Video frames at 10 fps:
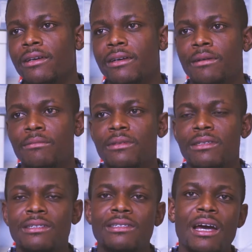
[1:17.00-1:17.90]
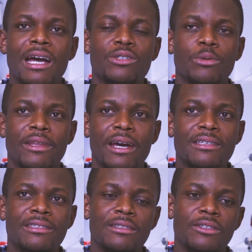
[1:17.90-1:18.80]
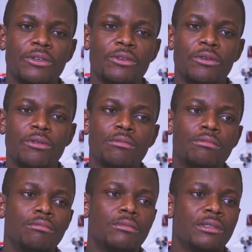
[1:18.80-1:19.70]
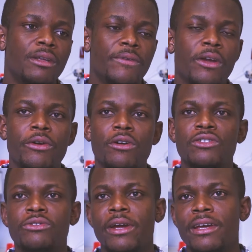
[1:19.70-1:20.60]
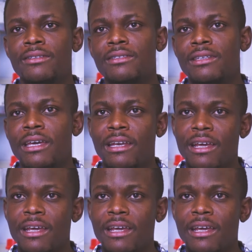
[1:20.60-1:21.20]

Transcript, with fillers: um, discuss with us, you know, the various trends in